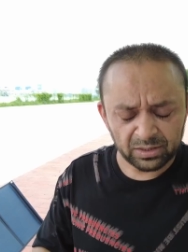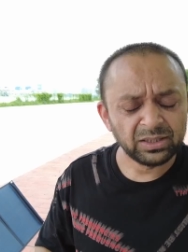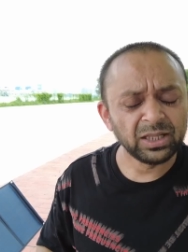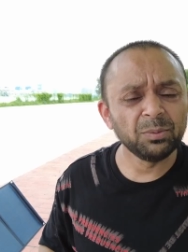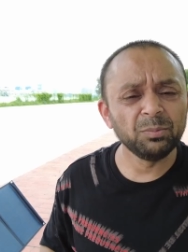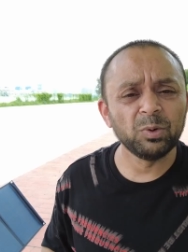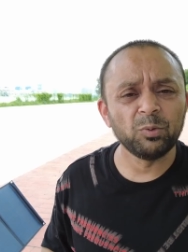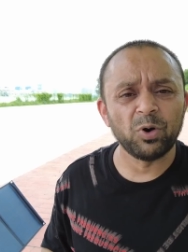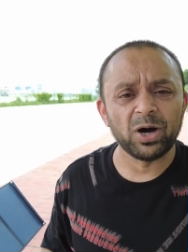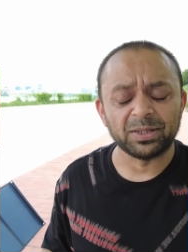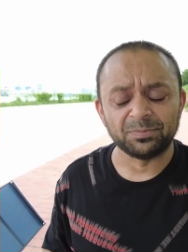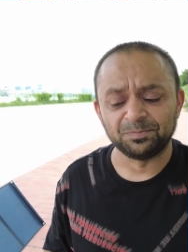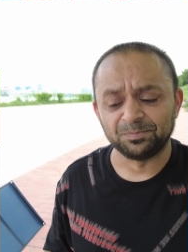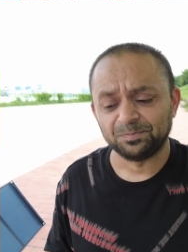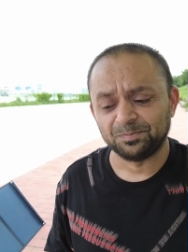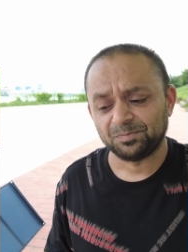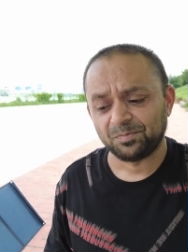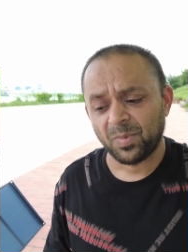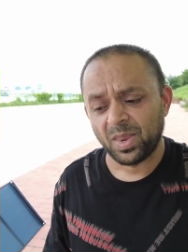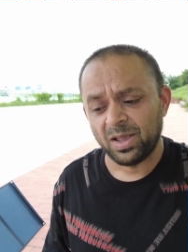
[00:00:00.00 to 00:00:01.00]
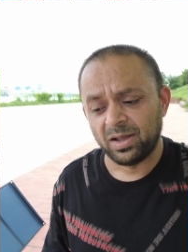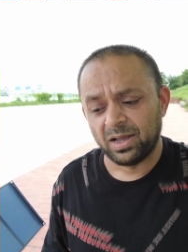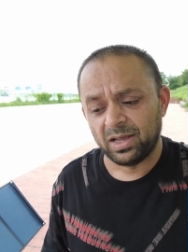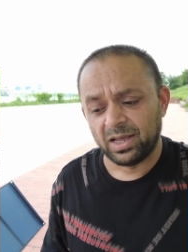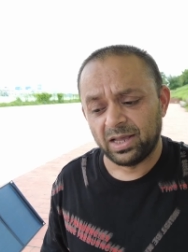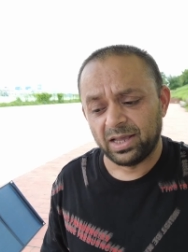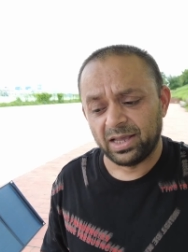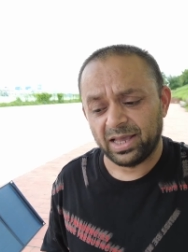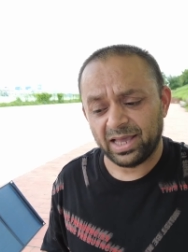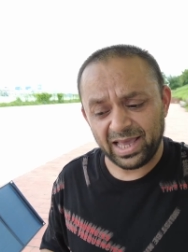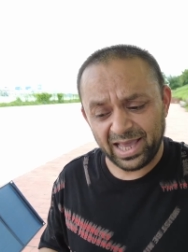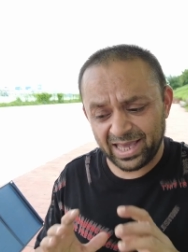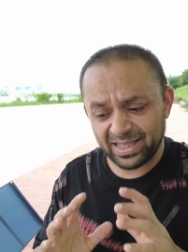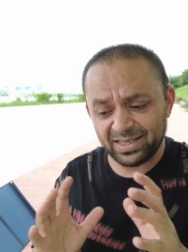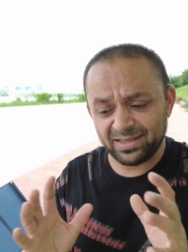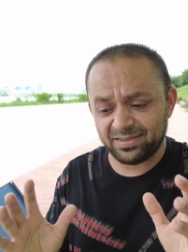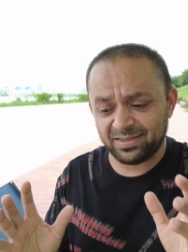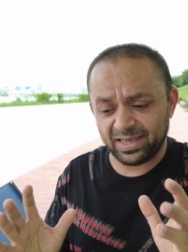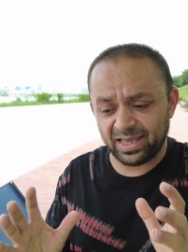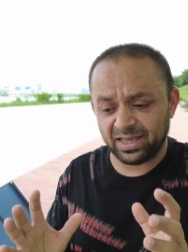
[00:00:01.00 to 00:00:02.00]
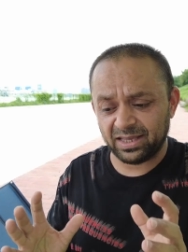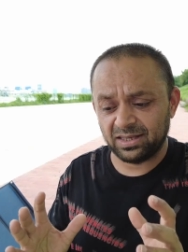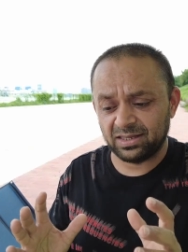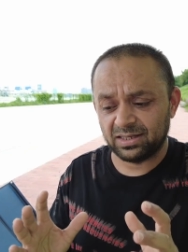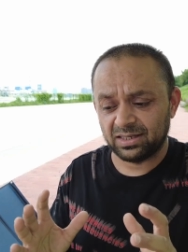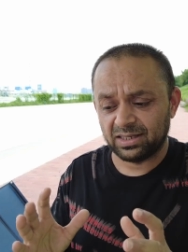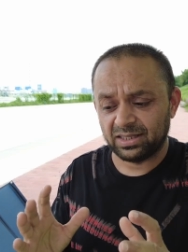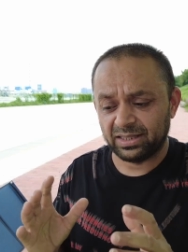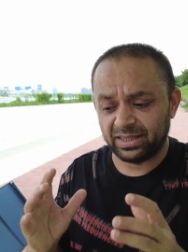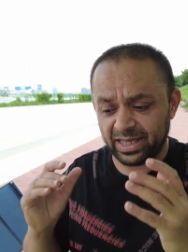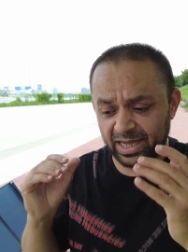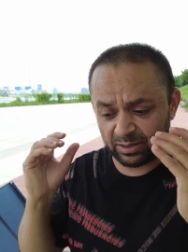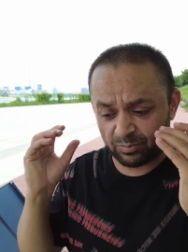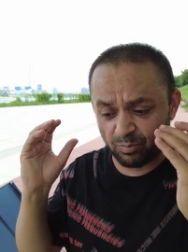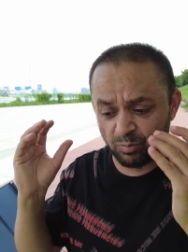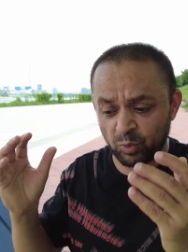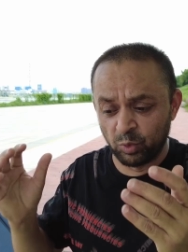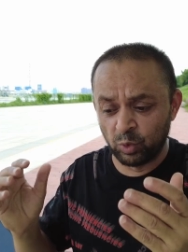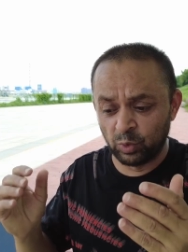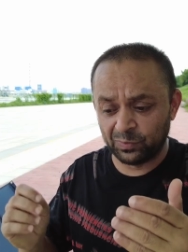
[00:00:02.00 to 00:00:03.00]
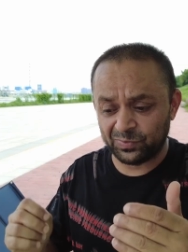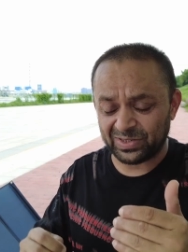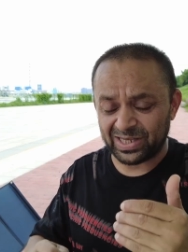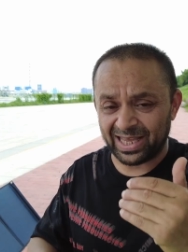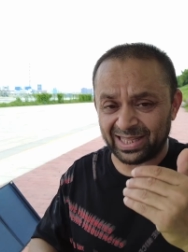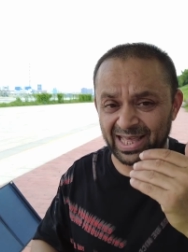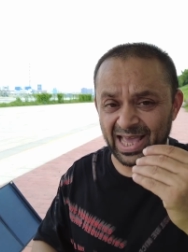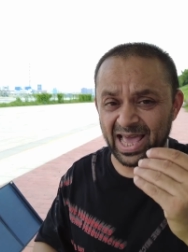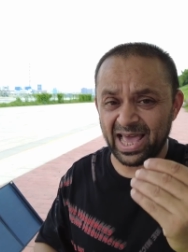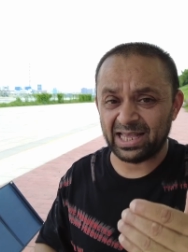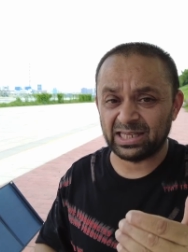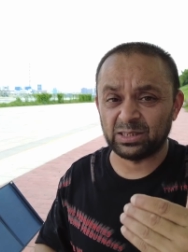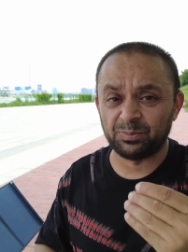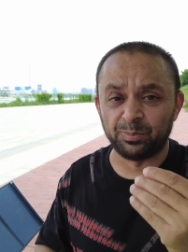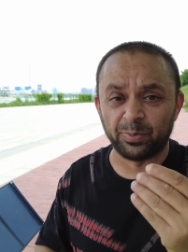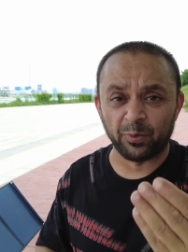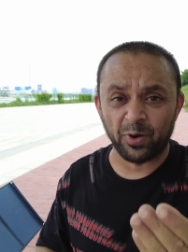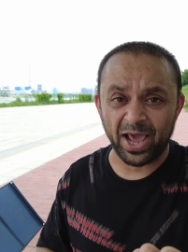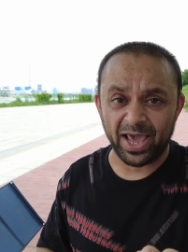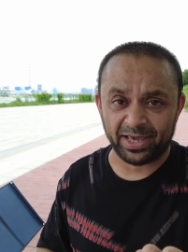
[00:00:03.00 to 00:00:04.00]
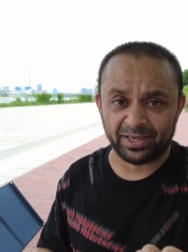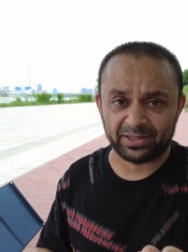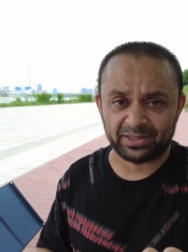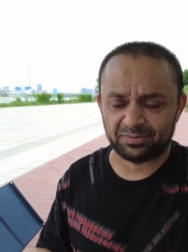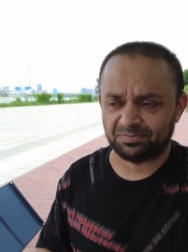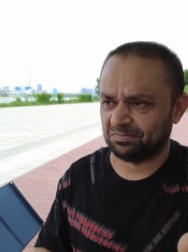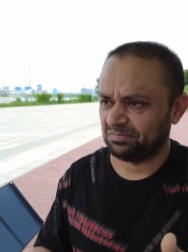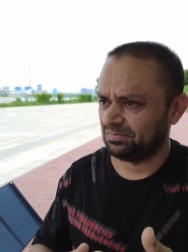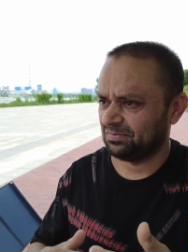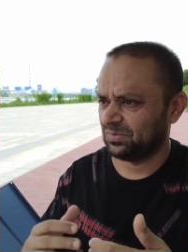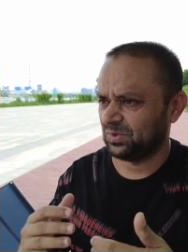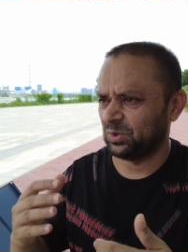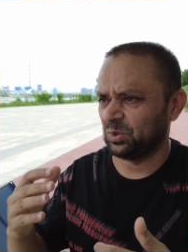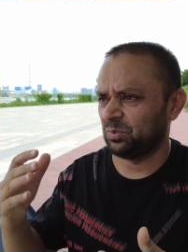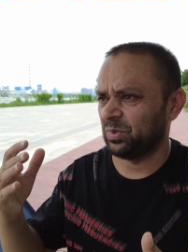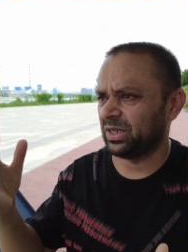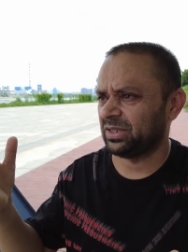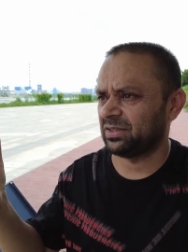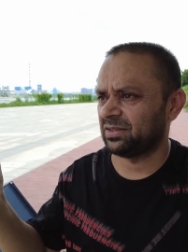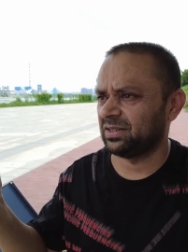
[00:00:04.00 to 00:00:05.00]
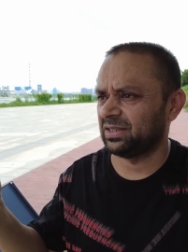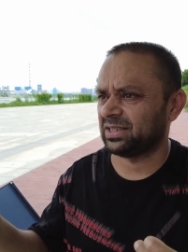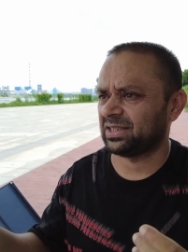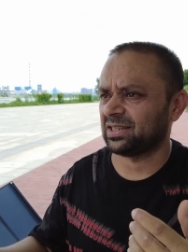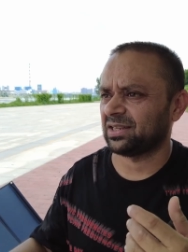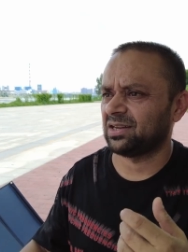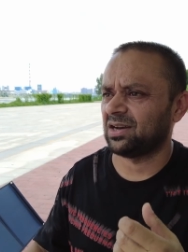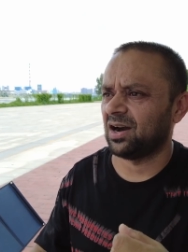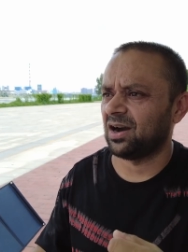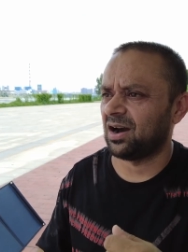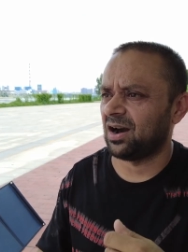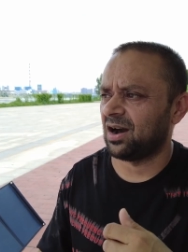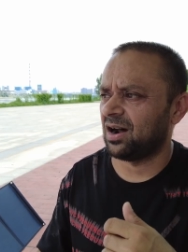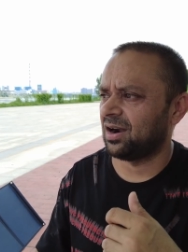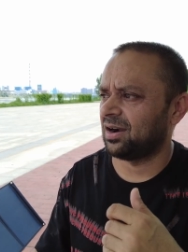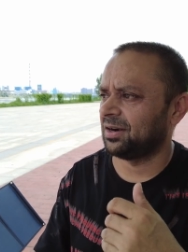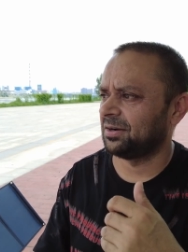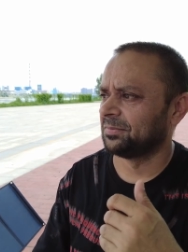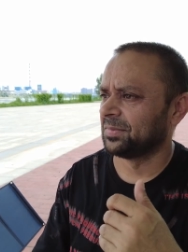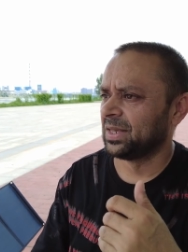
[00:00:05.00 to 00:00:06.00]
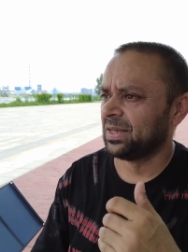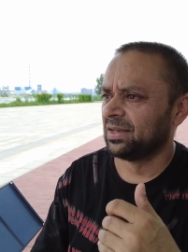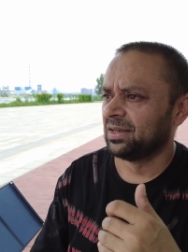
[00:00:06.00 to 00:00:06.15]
Number one, anything that moves and has brakes, no matter it's a car,